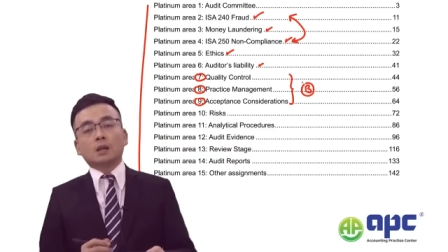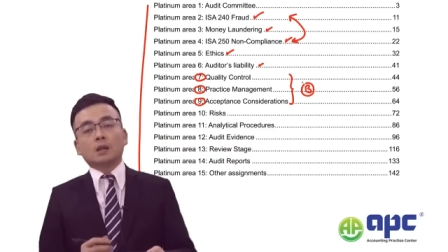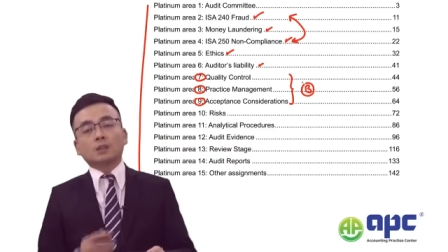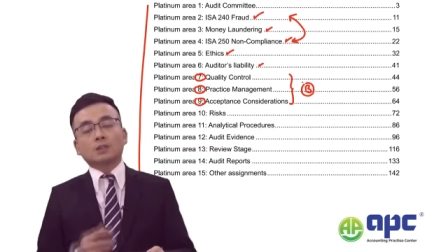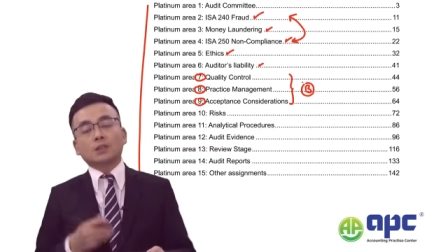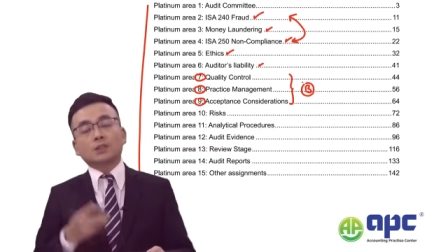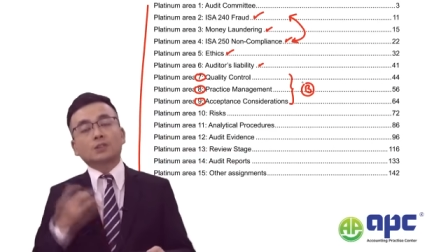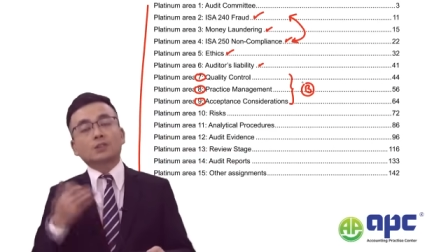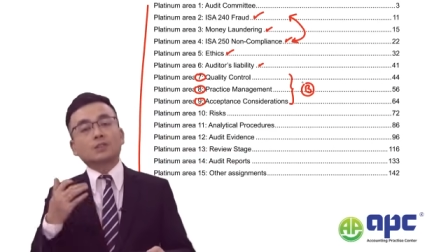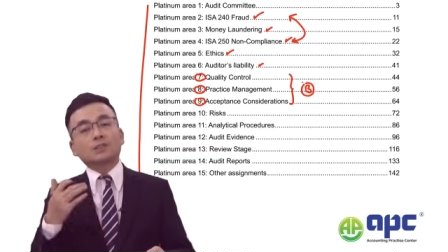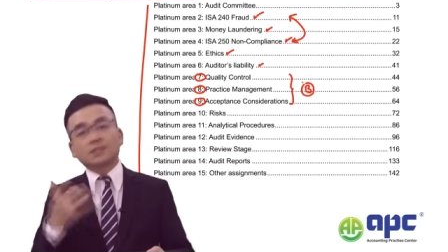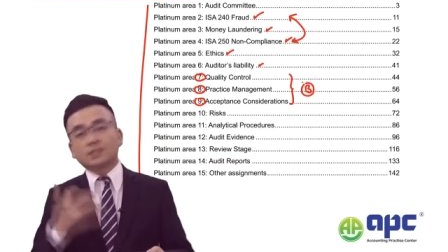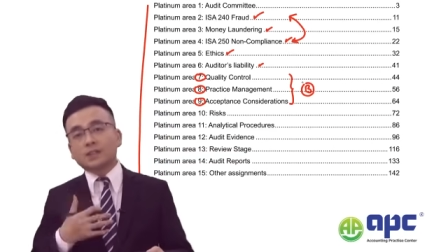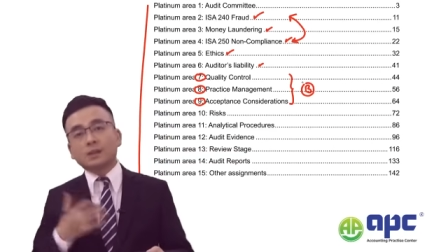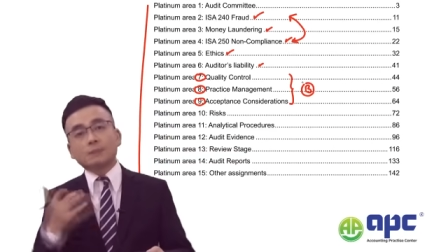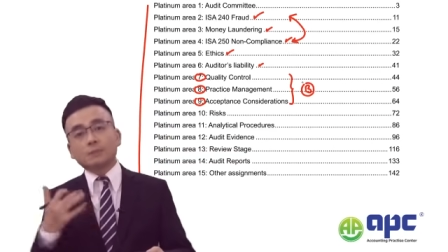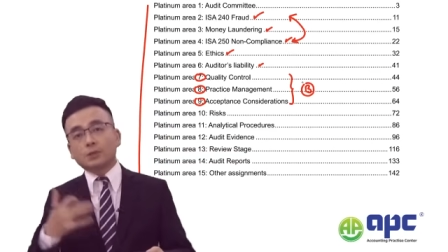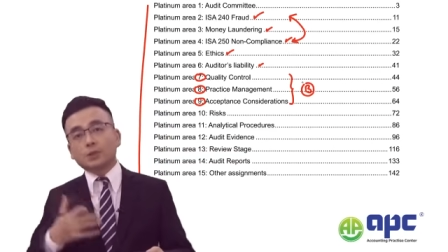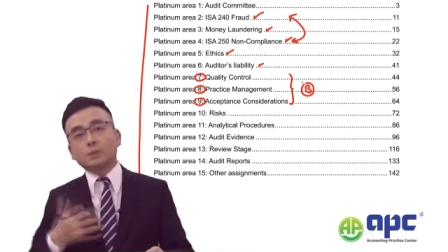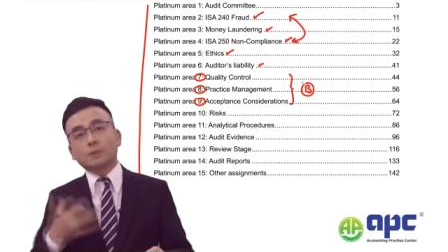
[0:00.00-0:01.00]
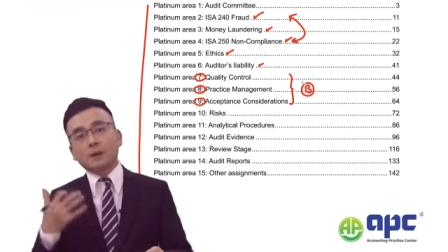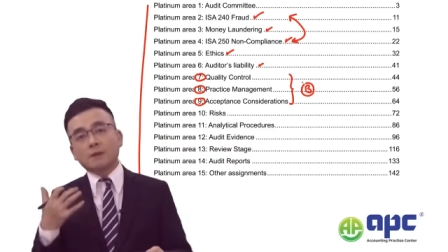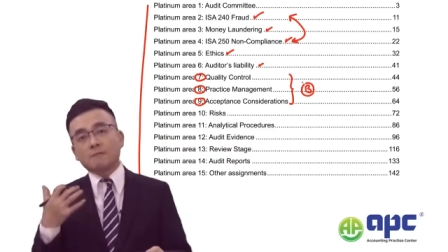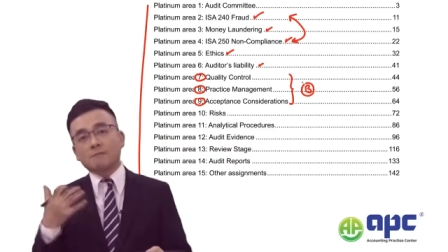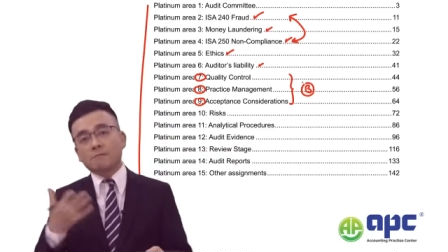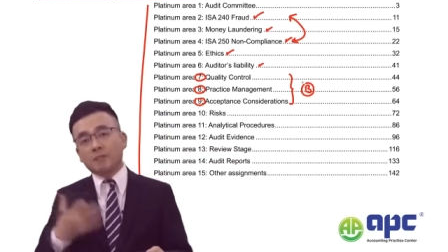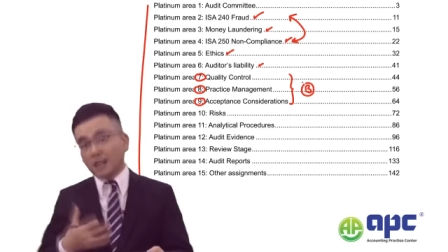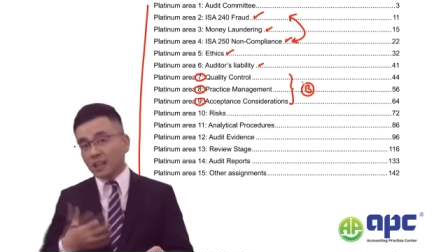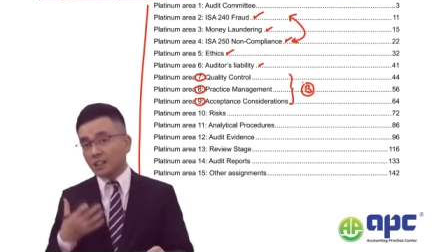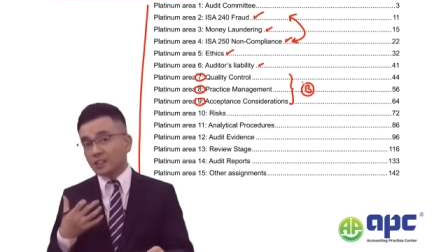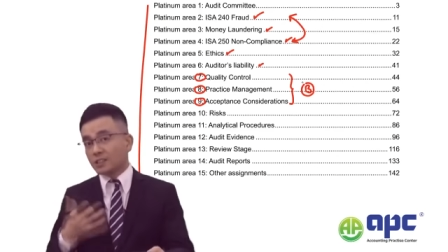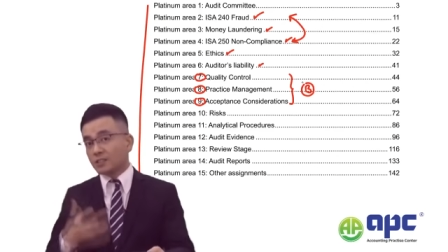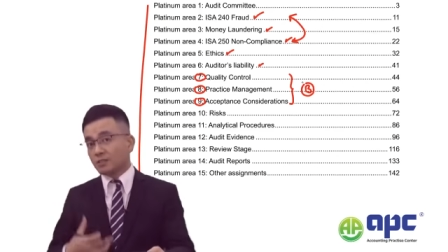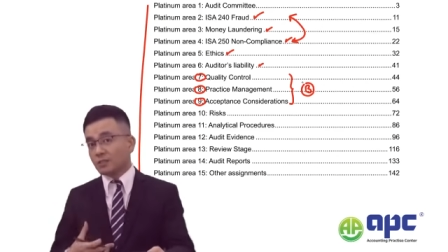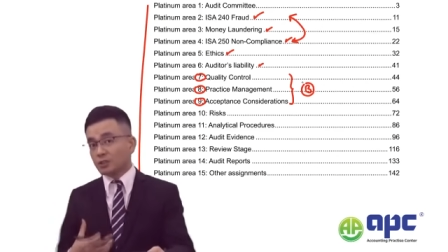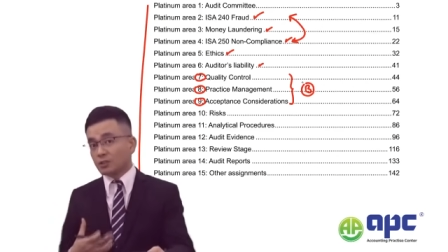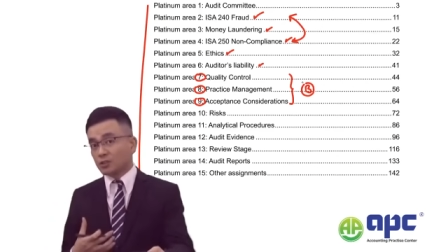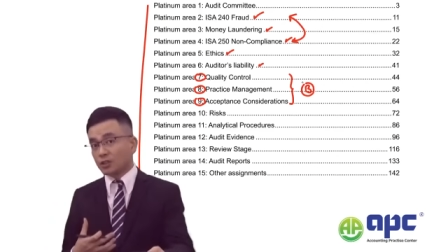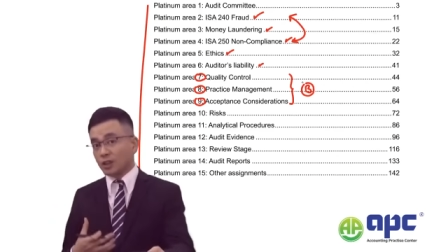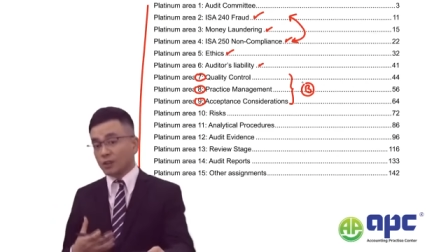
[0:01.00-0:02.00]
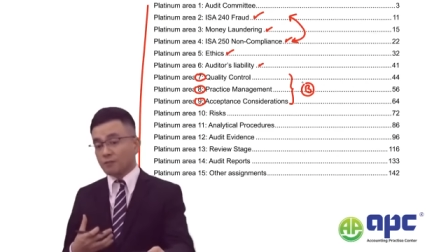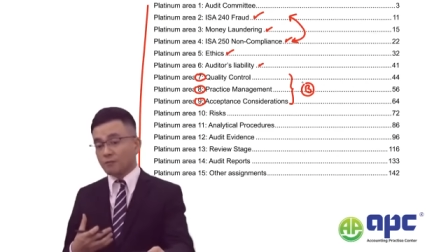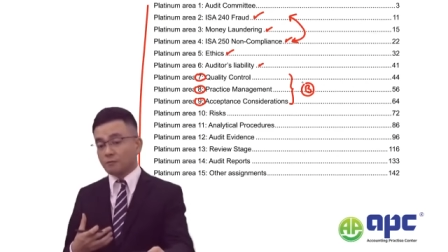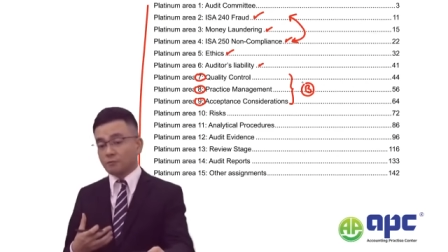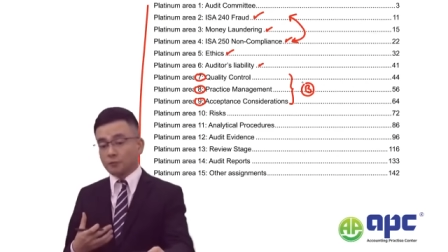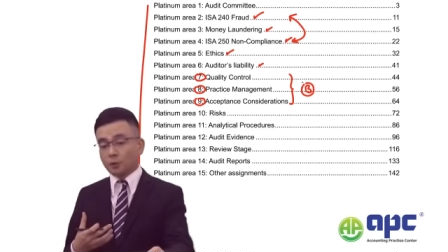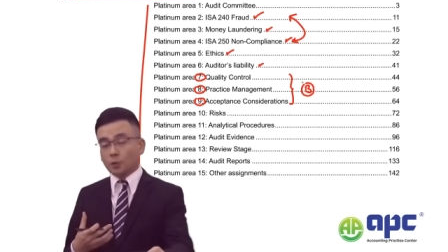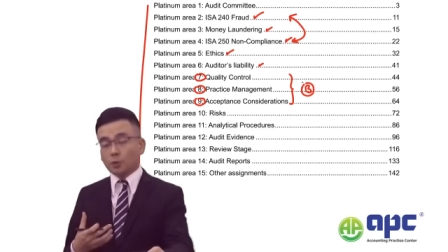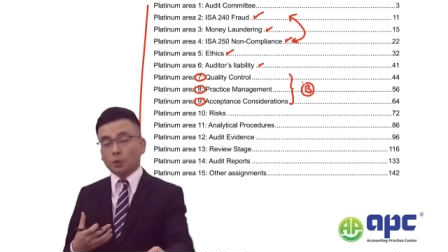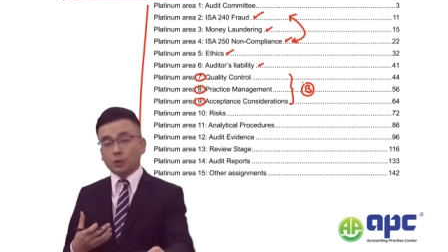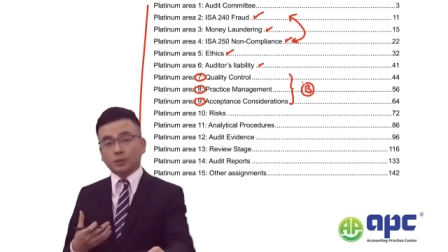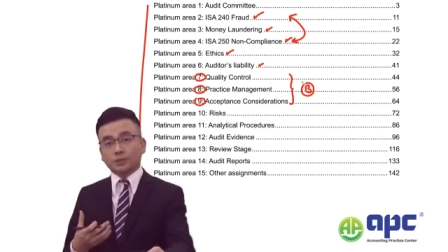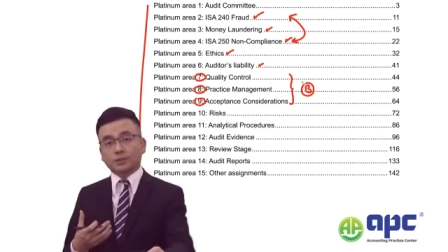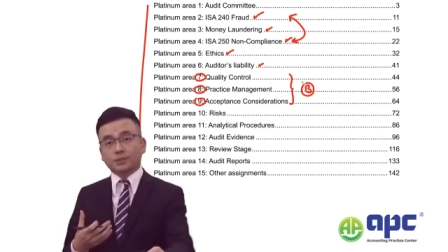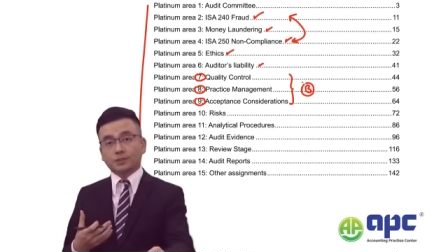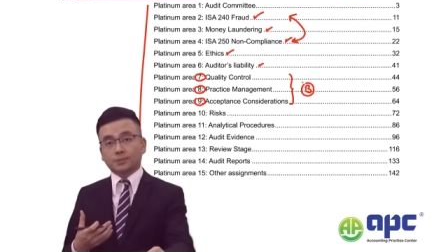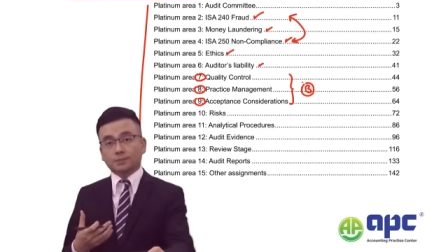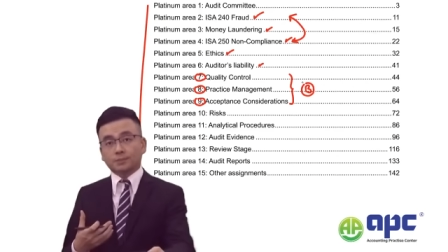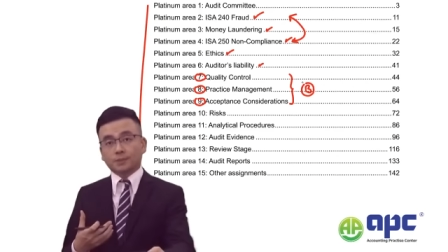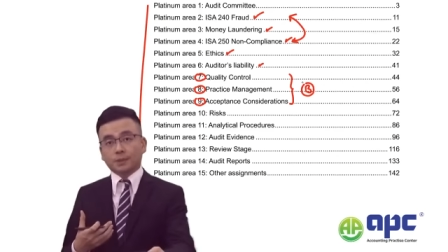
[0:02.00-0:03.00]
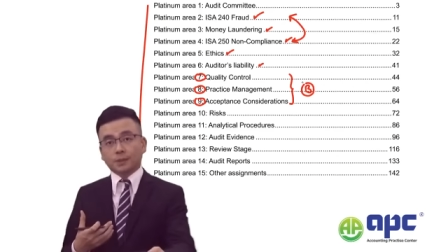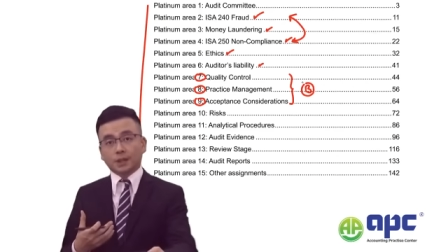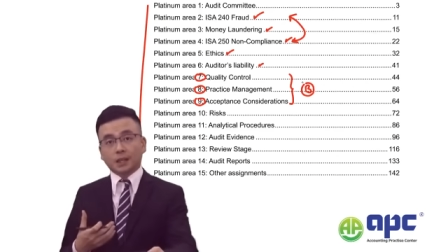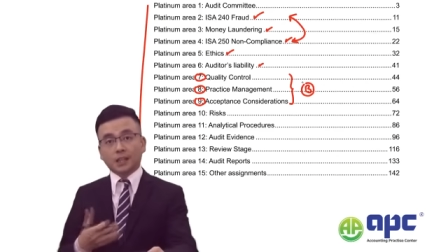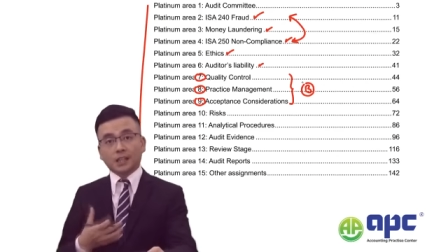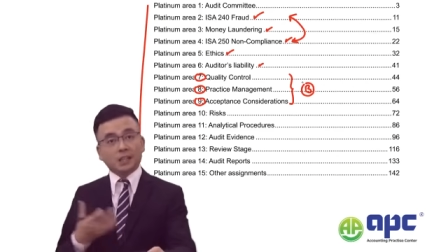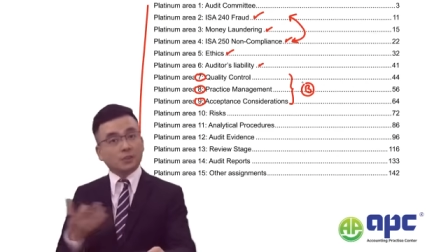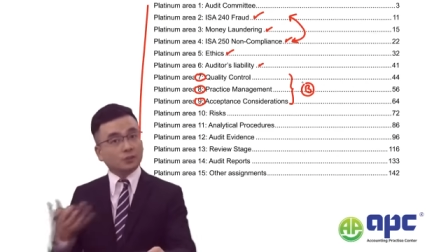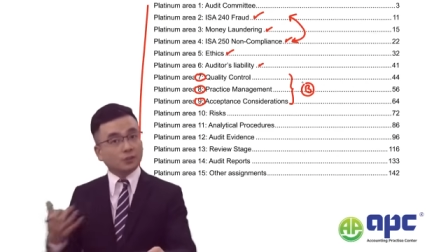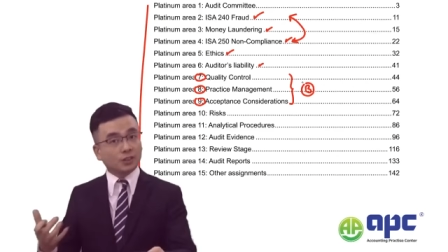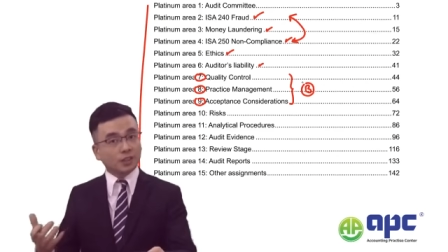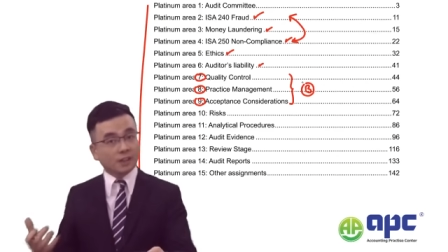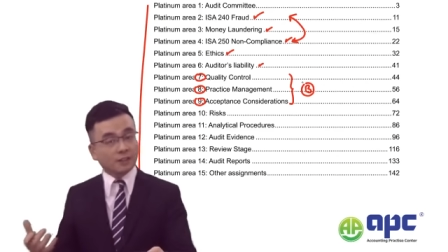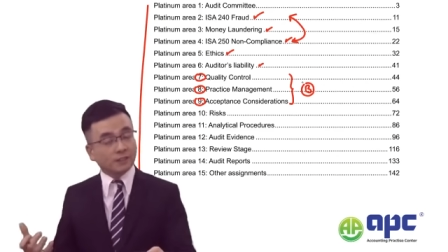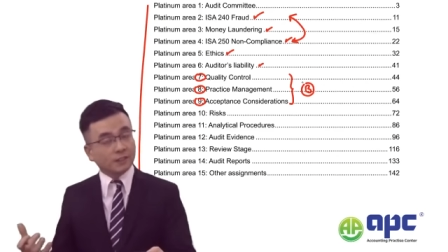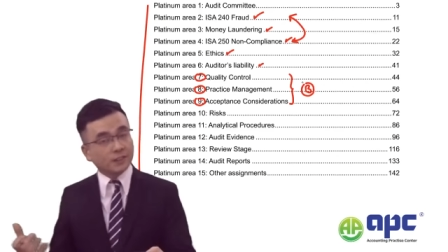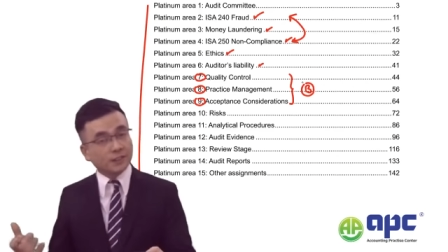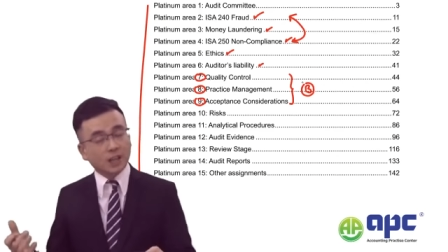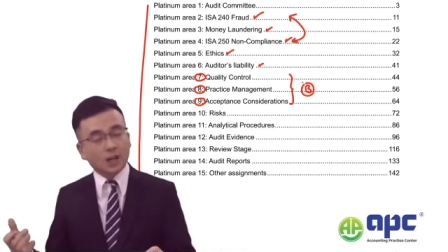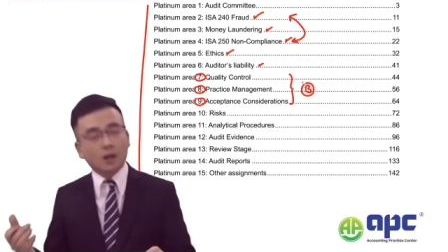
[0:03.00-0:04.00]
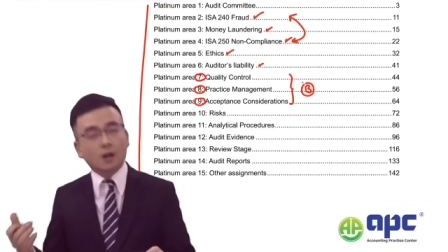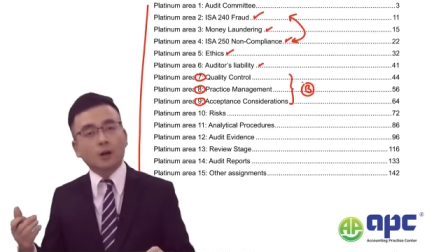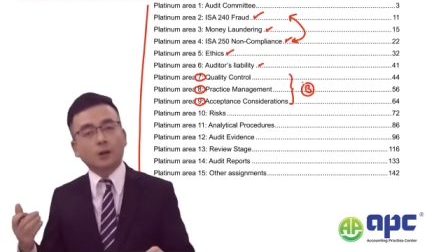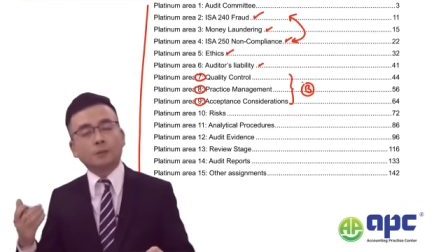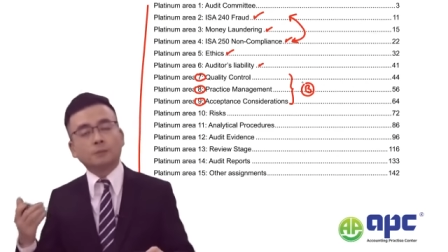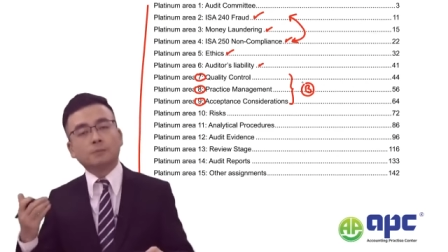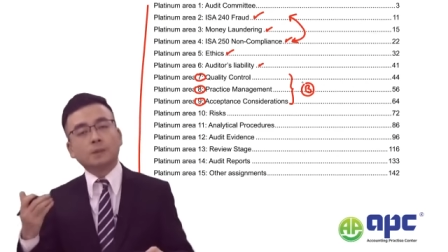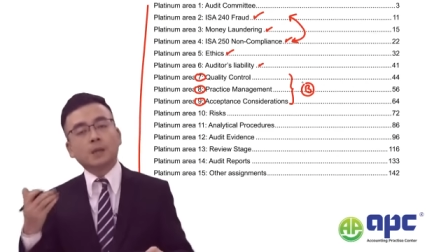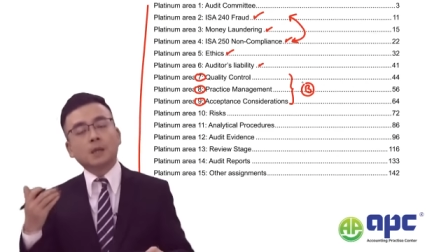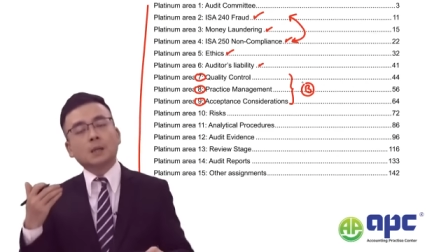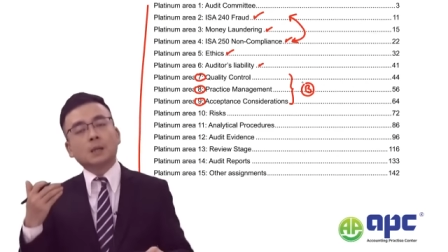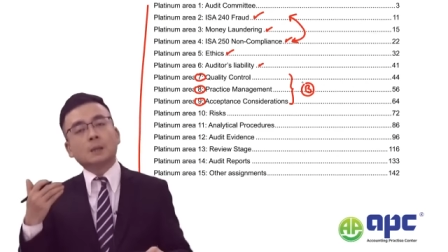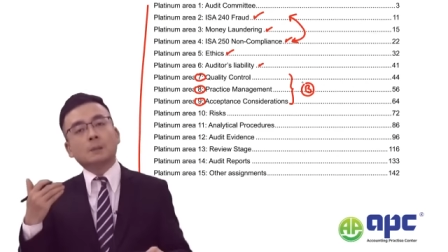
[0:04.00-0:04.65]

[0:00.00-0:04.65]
So it seems to be relatively straightforward, okay, each and every time,